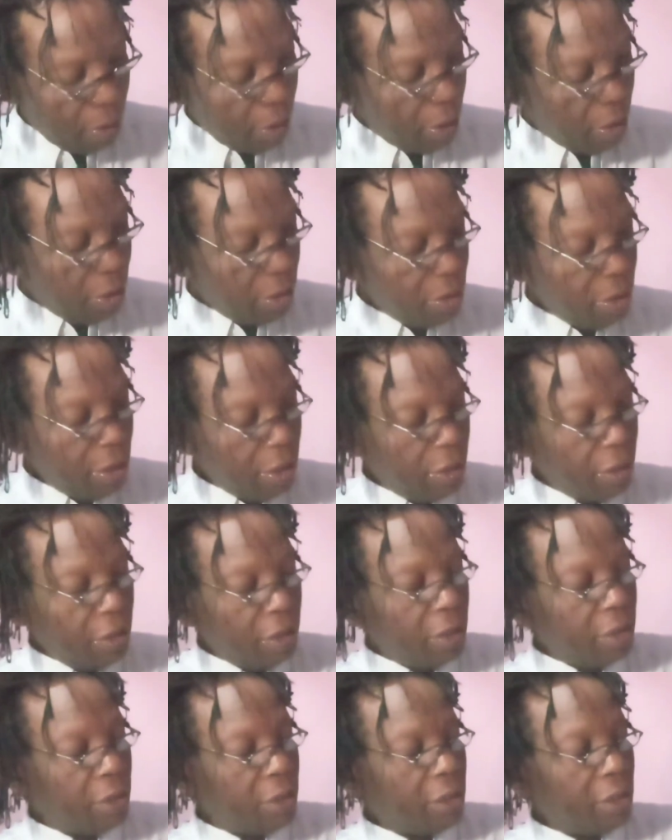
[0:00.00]
You see,
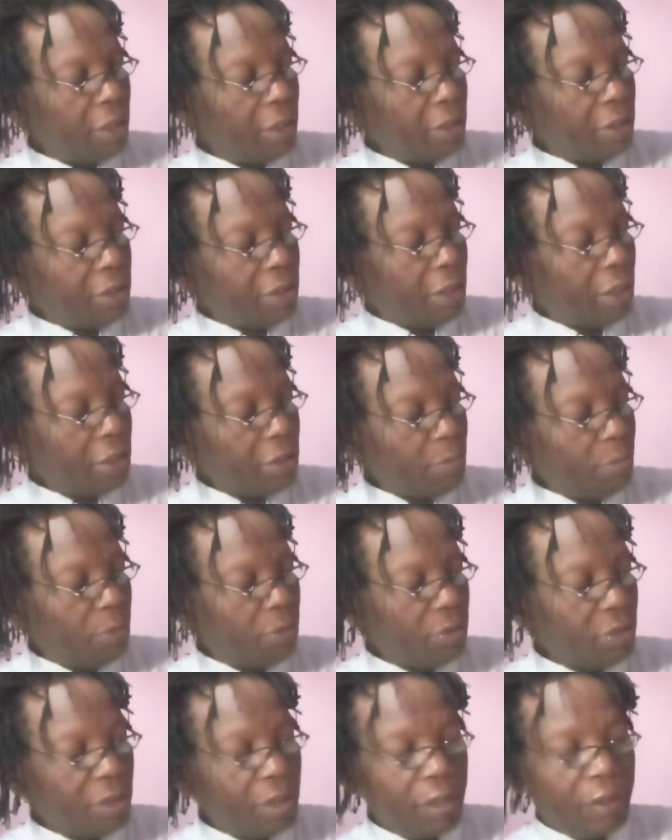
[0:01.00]
here it starts
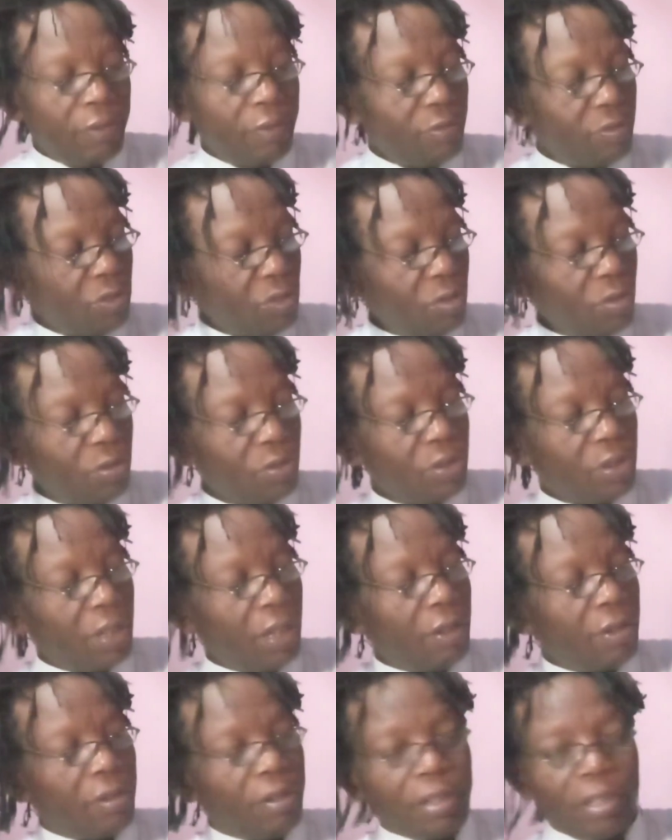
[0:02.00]
positive, it goes
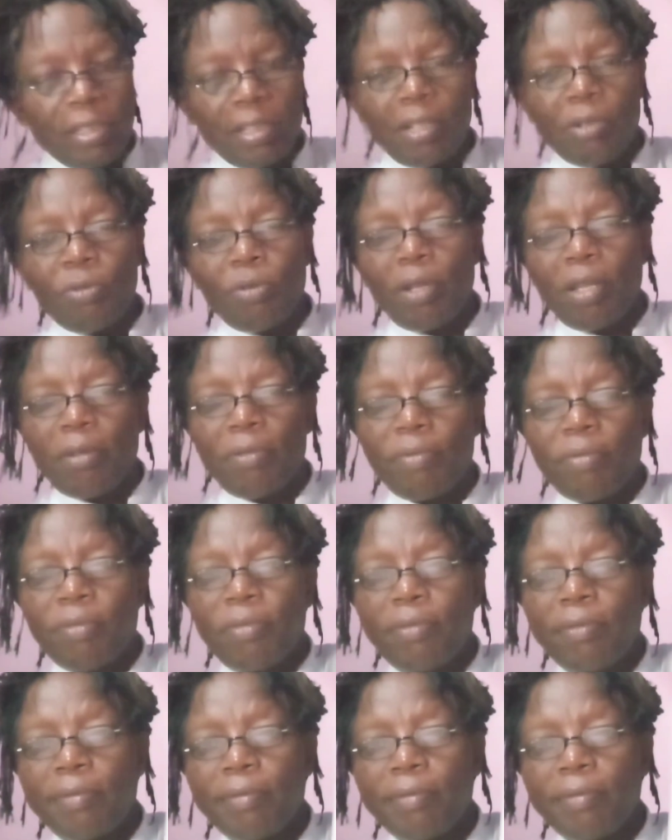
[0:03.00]
down. It's a wave,